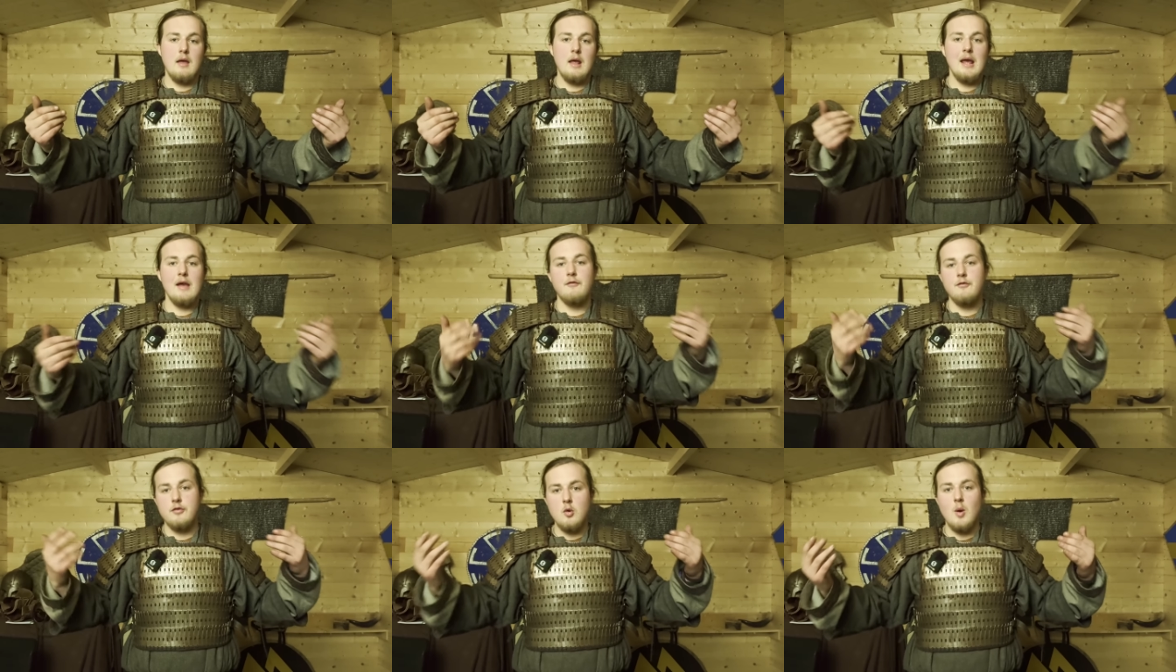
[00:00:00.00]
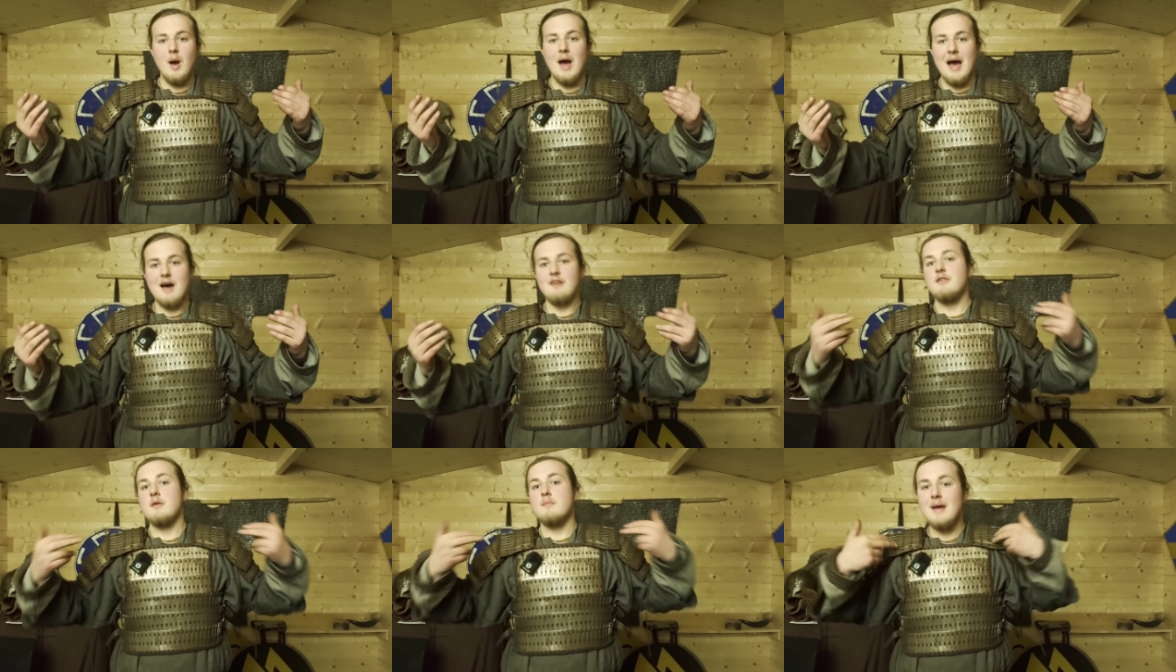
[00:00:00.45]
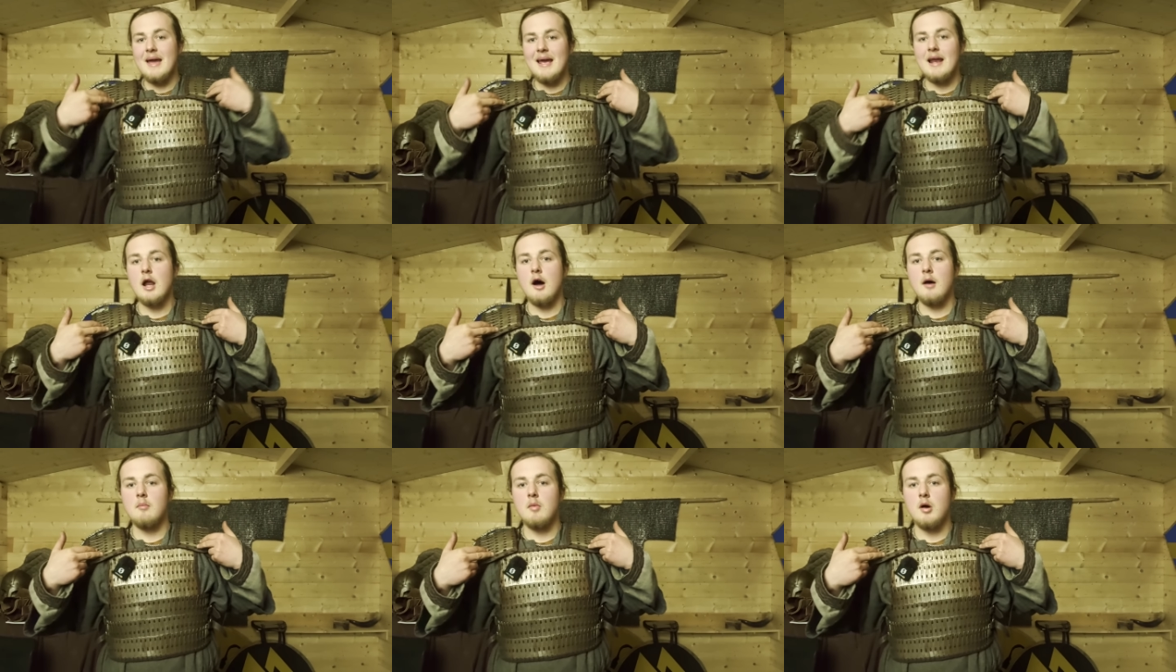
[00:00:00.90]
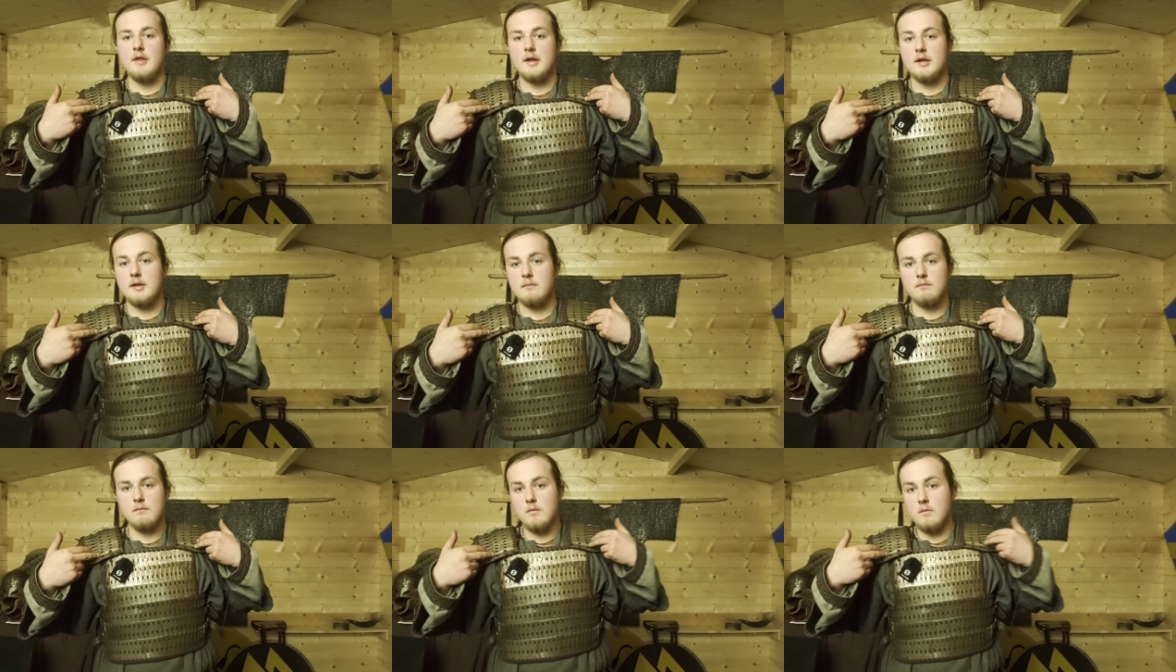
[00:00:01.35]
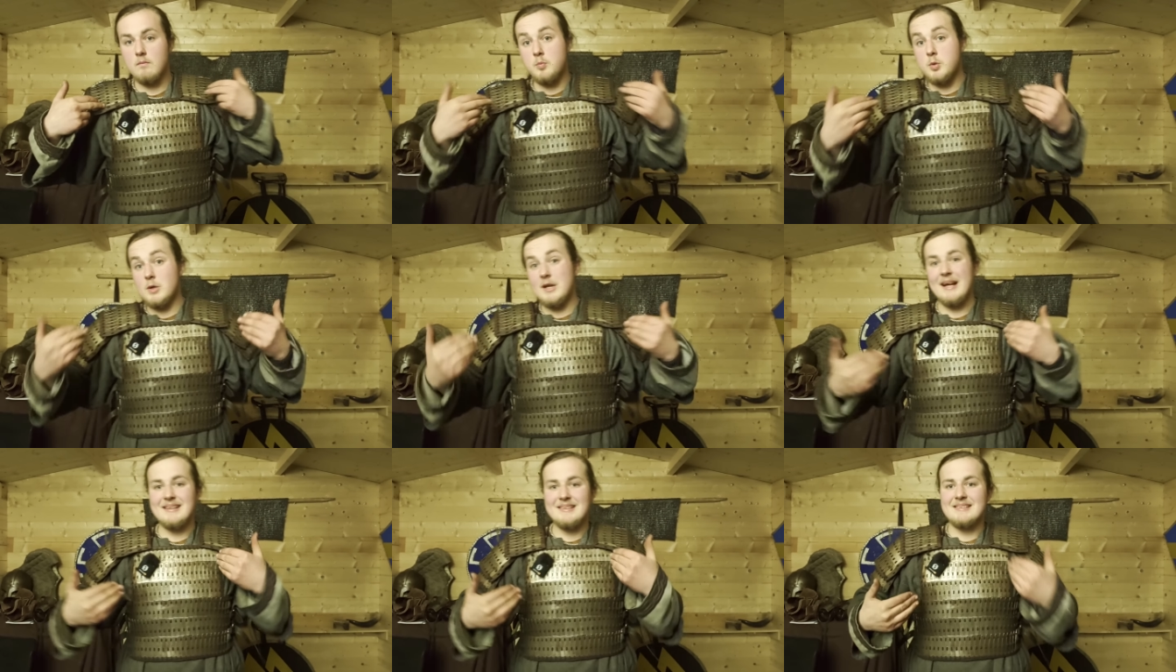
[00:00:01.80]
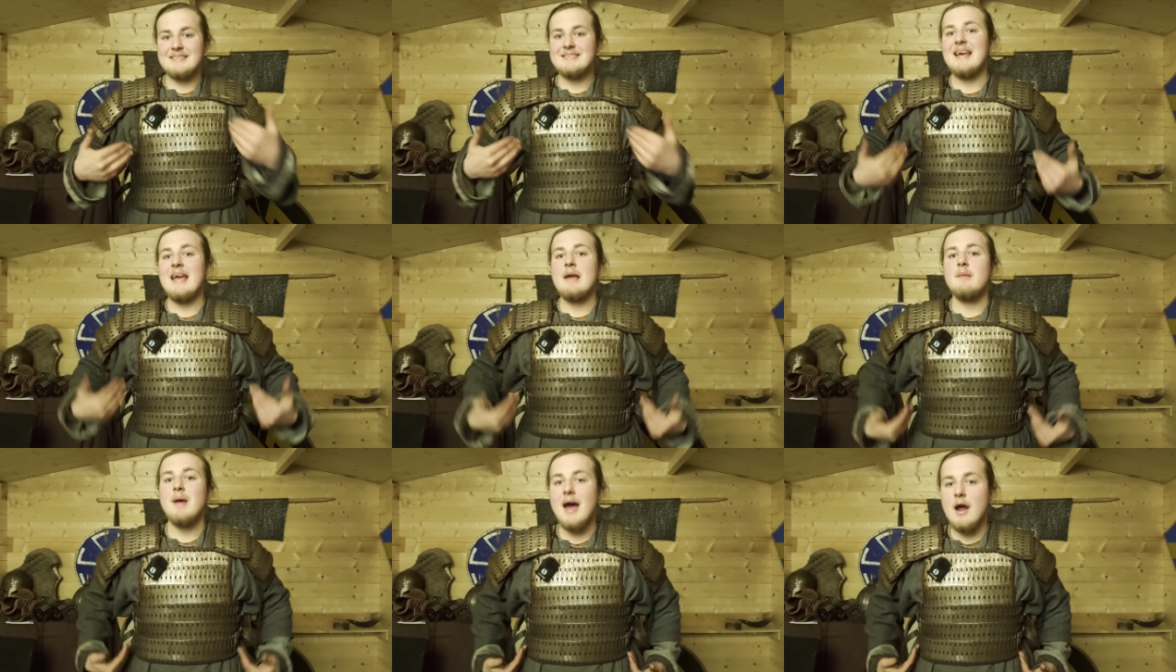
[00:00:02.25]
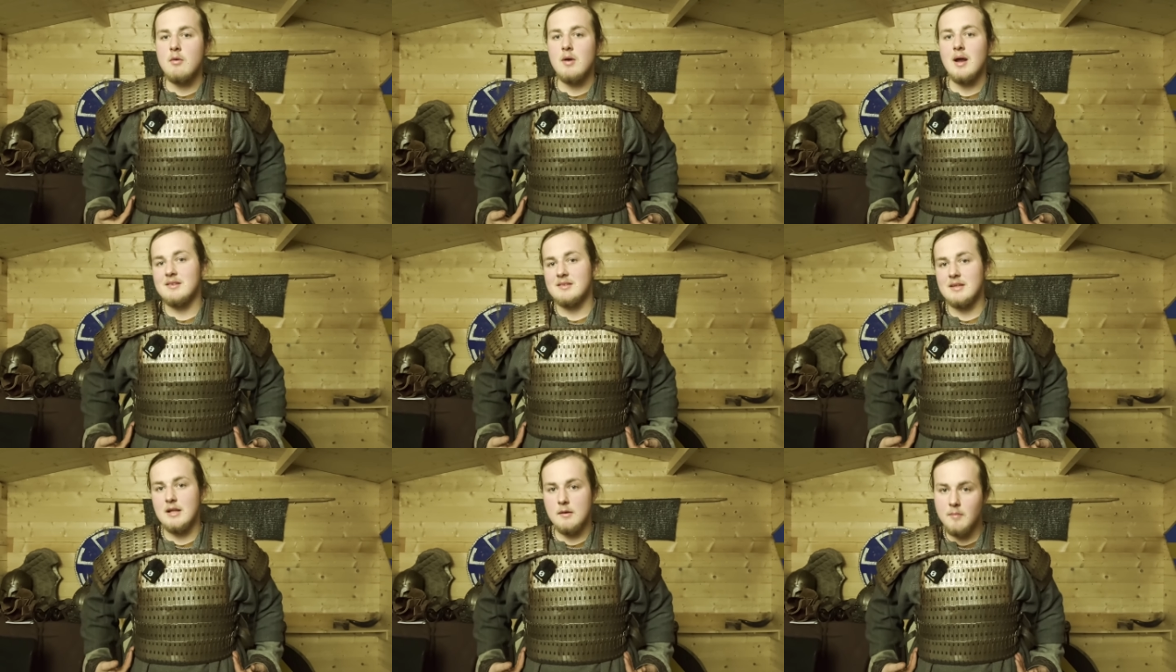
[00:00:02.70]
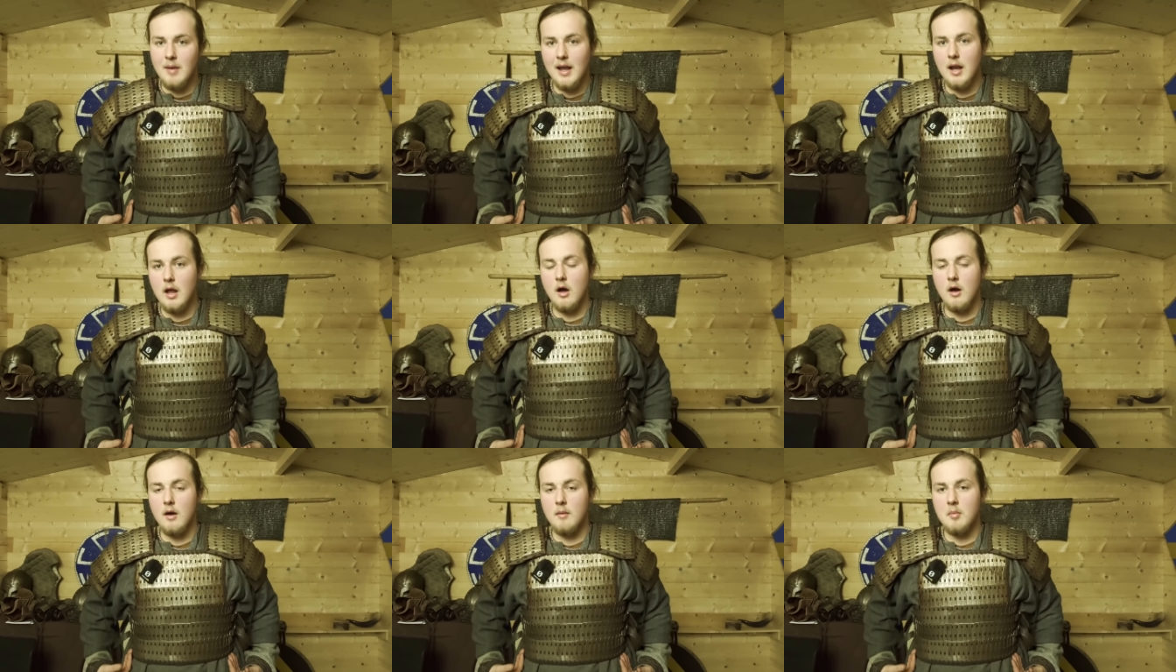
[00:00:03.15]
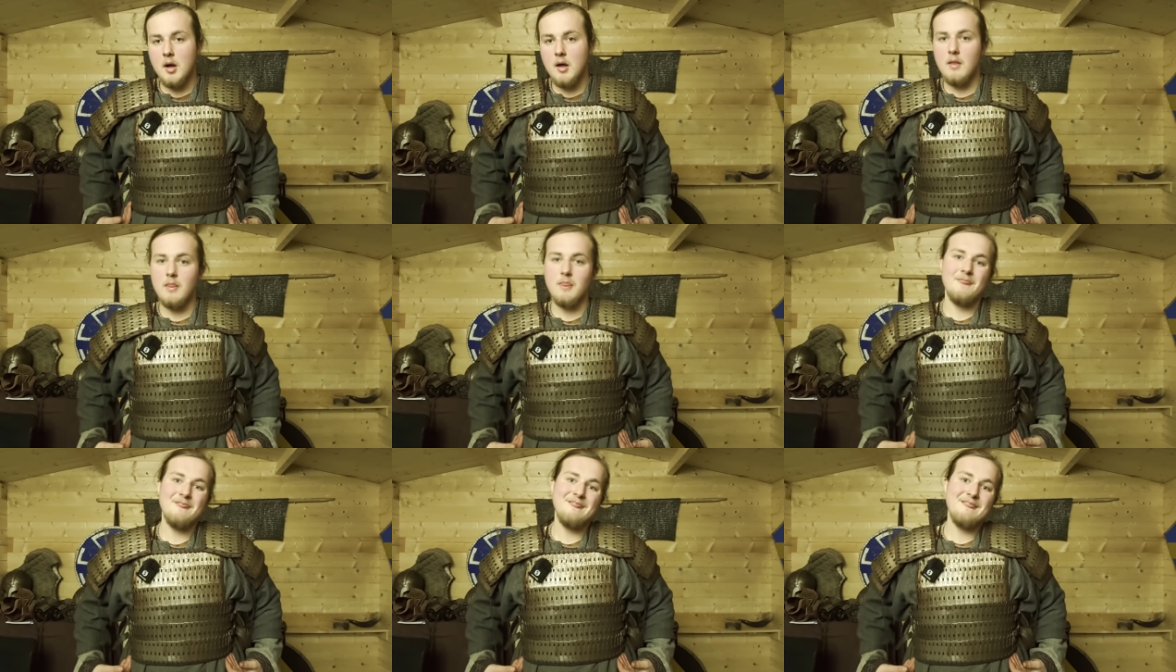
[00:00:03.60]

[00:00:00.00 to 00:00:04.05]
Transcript: If you have a mail armor that protect the same area as lamellar armor,